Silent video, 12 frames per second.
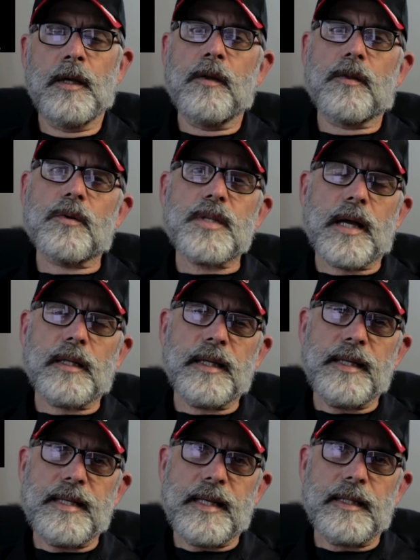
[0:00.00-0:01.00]
Those
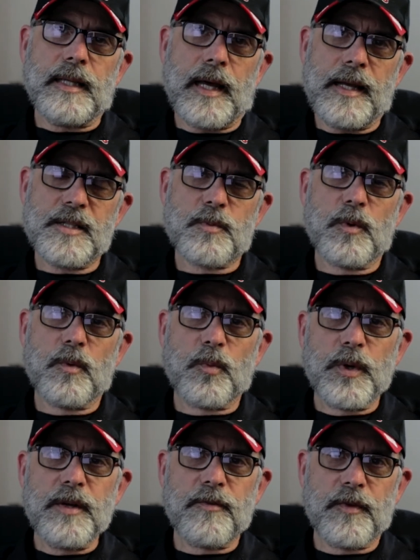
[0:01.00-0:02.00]
LED lights were
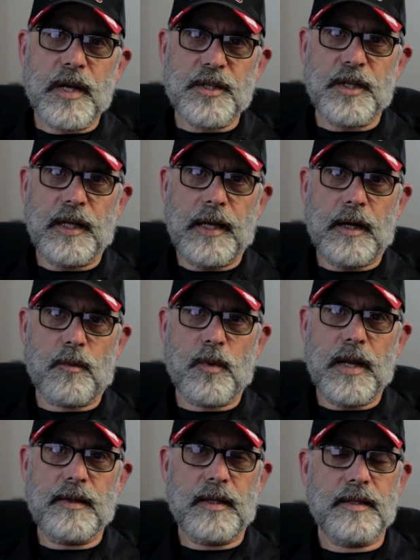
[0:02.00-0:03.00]
refreshing at a
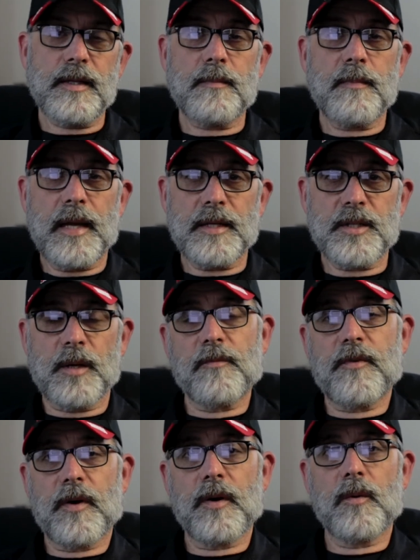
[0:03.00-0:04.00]
rate that didn't match up
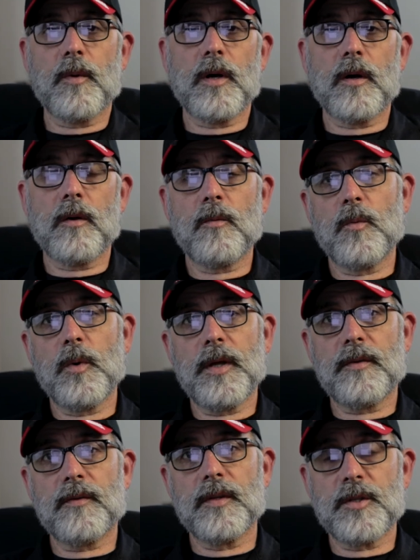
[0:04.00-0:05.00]
very well
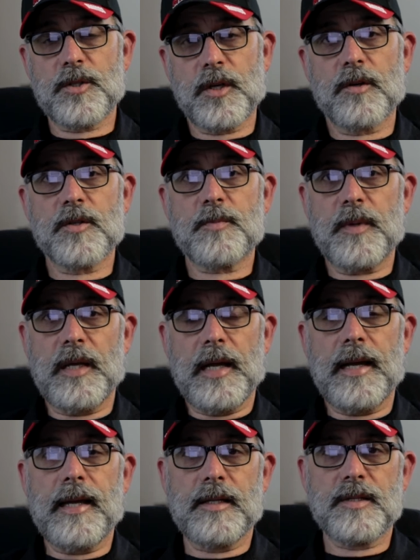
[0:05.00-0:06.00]
with the shutter speed
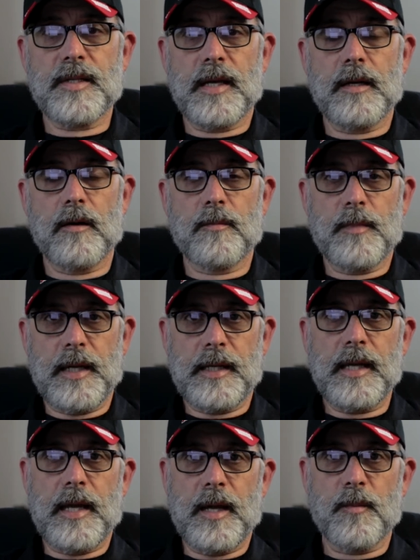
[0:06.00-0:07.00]
I had set on my
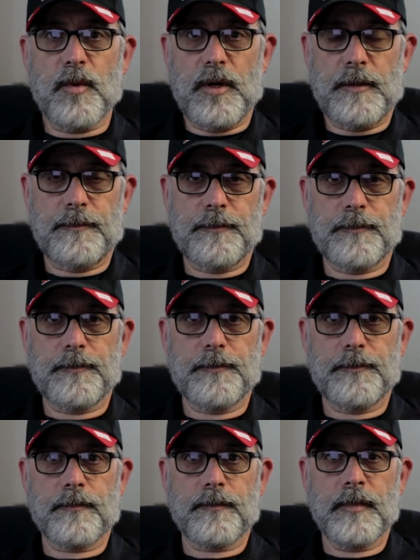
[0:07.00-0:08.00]
camera.
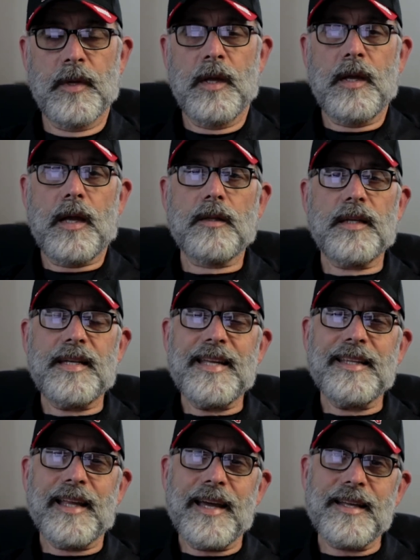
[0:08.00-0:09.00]
LED
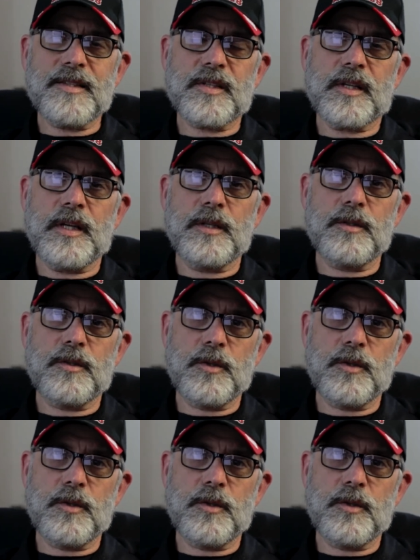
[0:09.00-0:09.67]
lights can